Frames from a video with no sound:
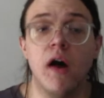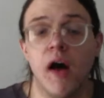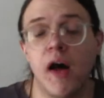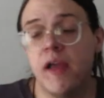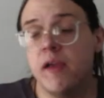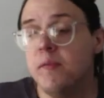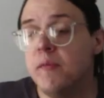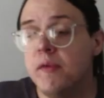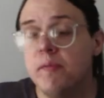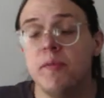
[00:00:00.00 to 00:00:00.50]

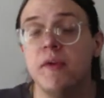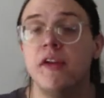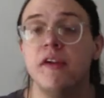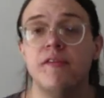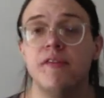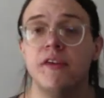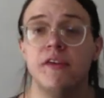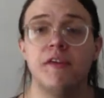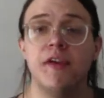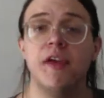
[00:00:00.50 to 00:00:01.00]
I'm a bit
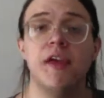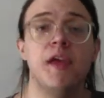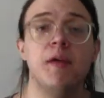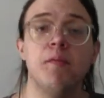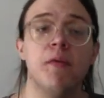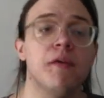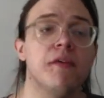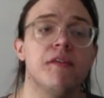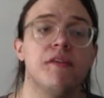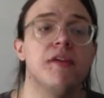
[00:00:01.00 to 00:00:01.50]
of a cheeky
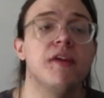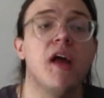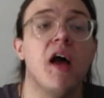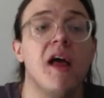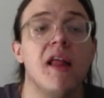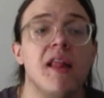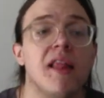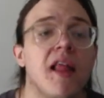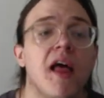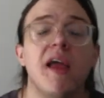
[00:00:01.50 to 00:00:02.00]
person.
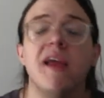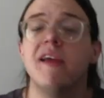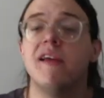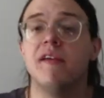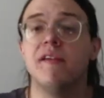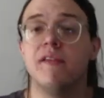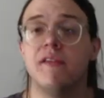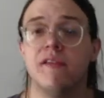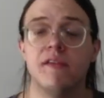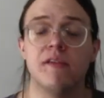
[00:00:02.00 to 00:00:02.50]
I
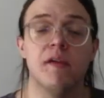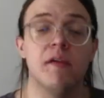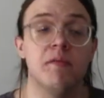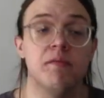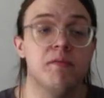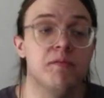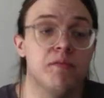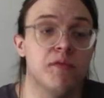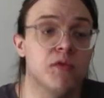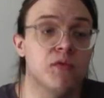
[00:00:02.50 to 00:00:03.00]
like
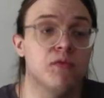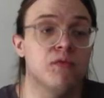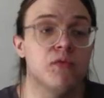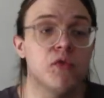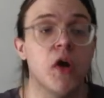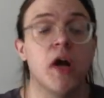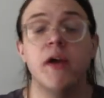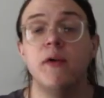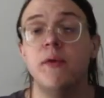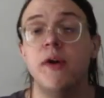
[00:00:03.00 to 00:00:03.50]

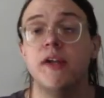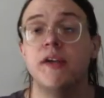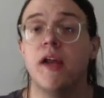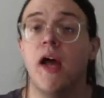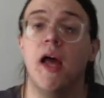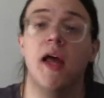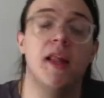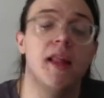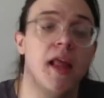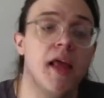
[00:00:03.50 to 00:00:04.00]
dry wit.
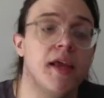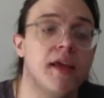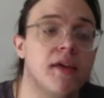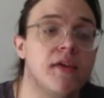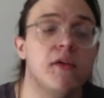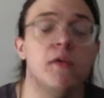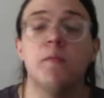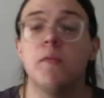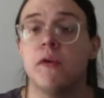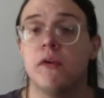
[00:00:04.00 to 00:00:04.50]
I like
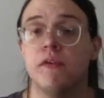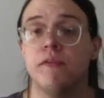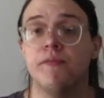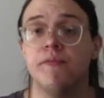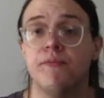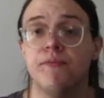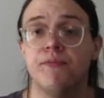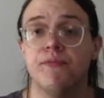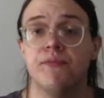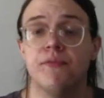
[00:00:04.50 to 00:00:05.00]
humor.
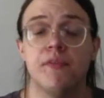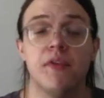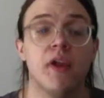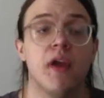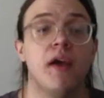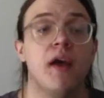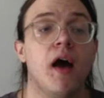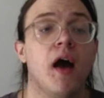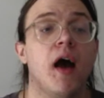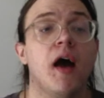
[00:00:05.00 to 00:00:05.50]

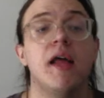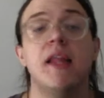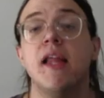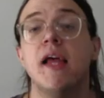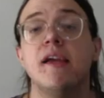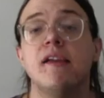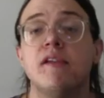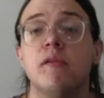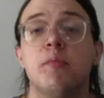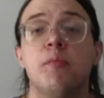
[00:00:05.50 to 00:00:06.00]
I
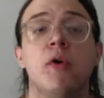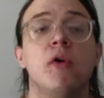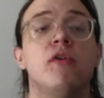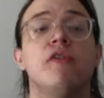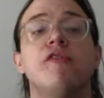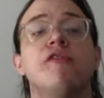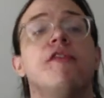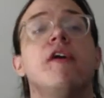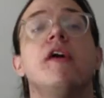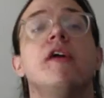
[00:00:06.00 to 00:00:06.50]
like to poke
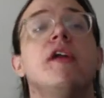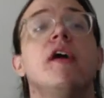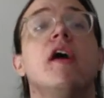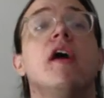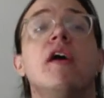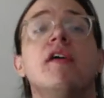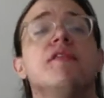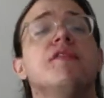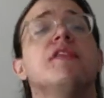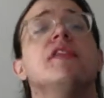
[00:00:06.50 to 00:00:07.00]
fun
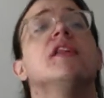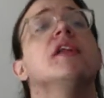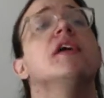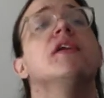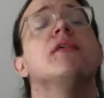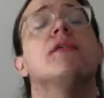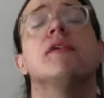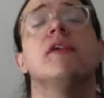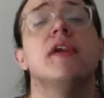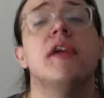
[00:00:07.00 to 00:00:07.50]
of
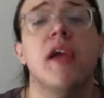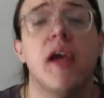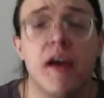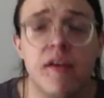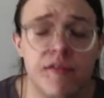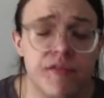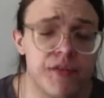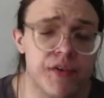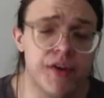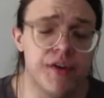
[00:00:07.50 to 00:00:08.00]
literally
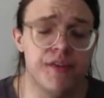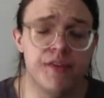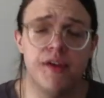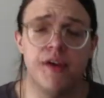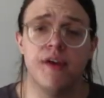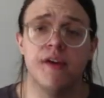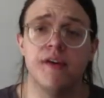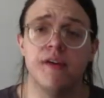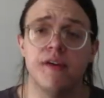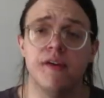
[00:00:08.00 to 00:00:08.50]
everything.